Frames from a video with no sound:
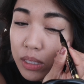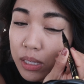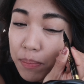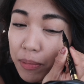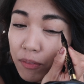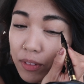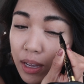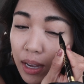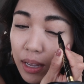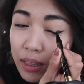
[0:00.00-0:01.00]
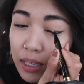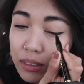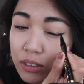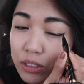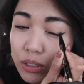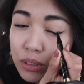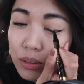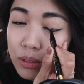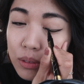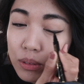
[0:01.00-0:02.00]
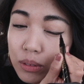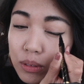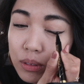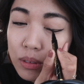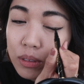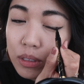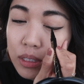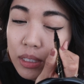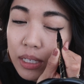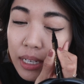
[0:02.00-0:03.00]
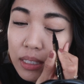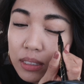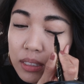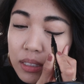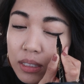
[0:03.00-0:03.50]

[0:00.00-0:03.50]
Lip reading: connect the wingtip to your lash